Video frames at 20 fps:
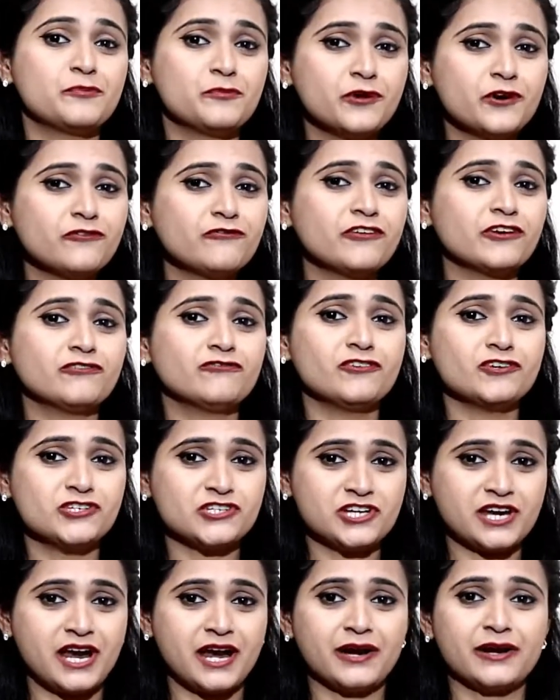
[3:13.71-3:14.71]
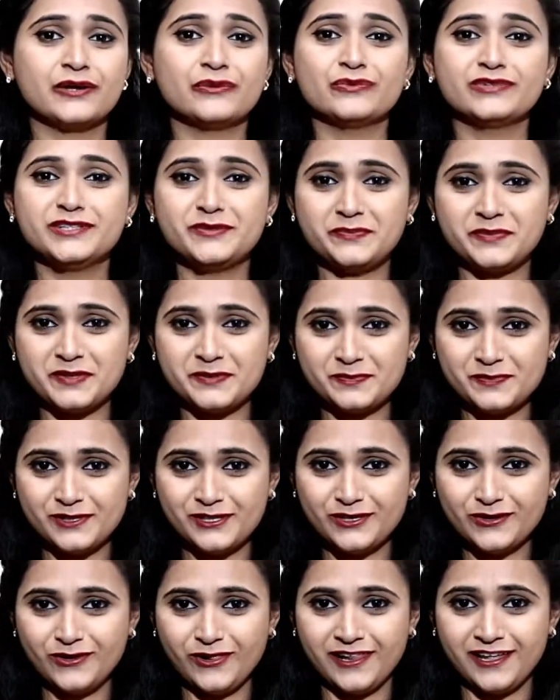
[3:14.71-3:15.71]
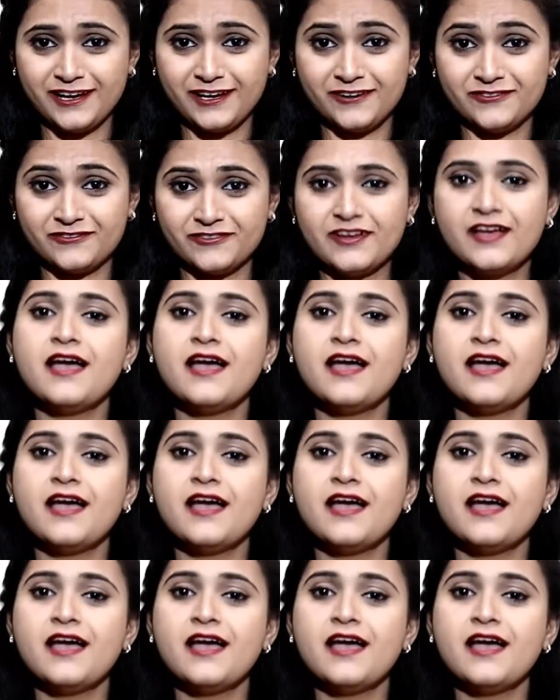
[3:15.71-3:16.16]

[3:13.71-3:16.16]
perfect for sharing with people you love,